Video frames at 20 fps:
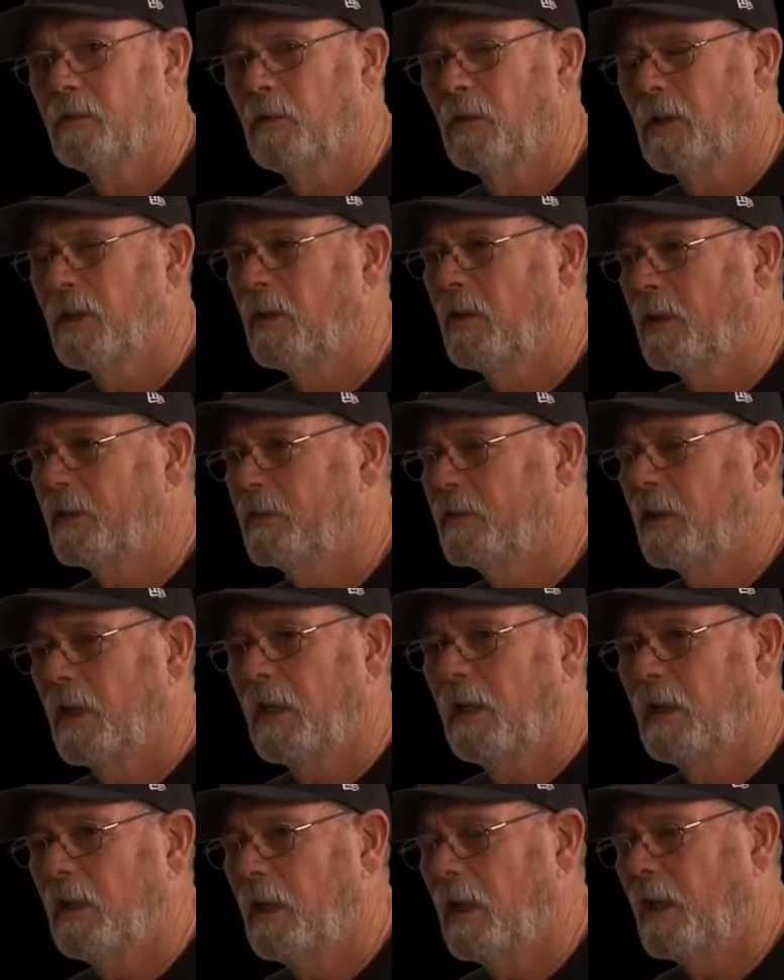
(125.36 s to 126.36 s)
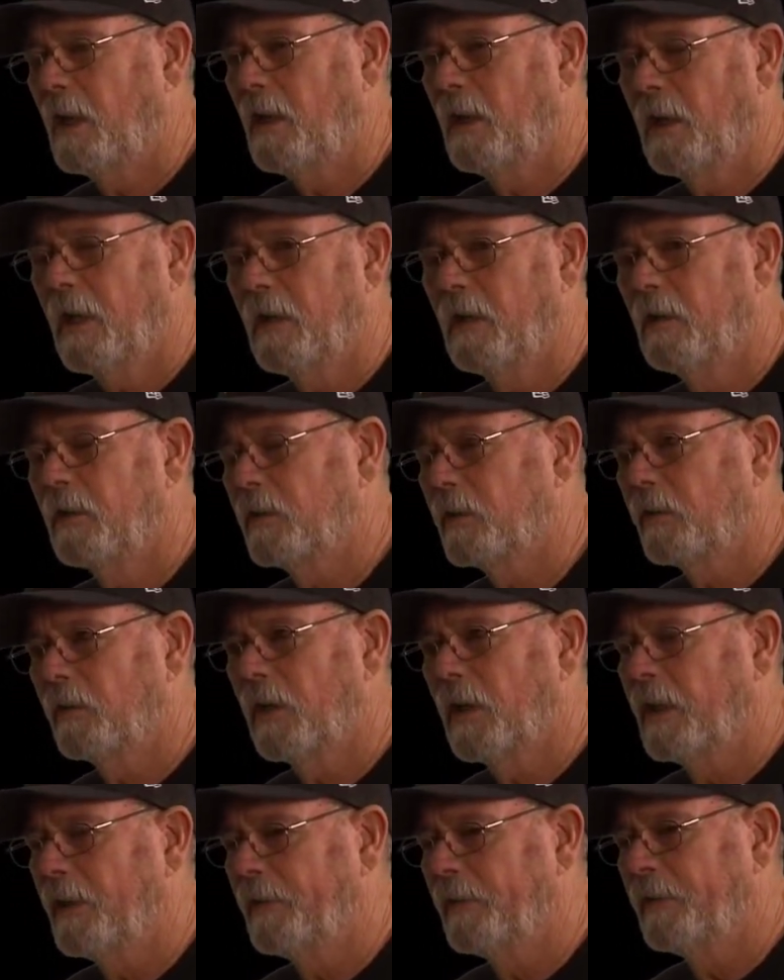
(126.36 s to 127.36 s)
I hung
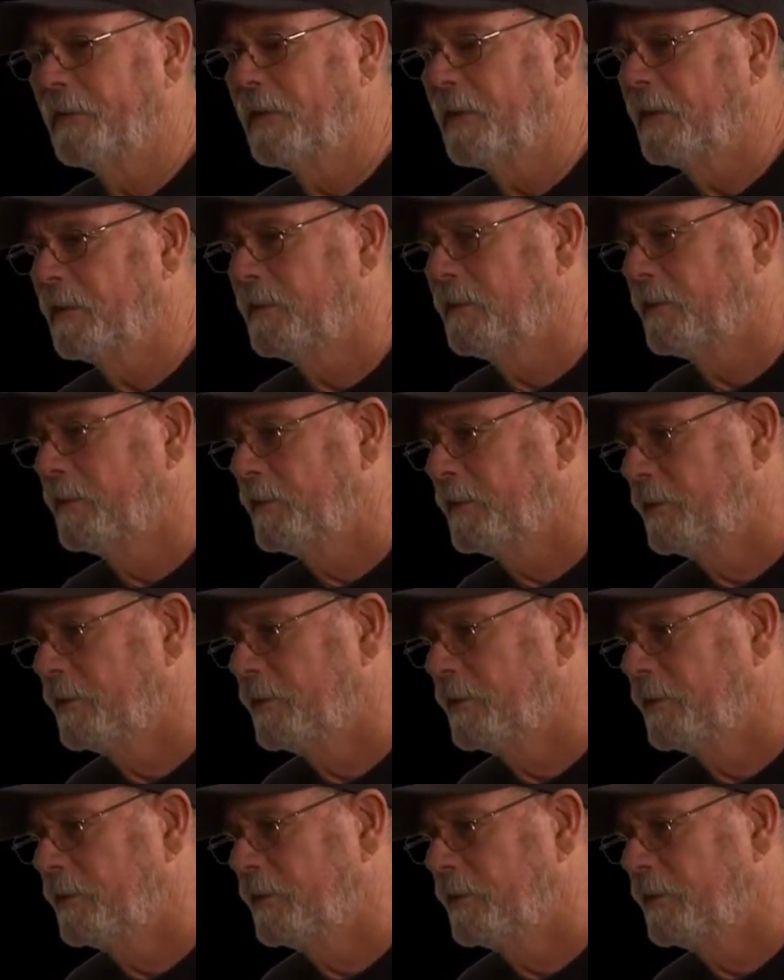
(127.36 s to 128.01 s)
around and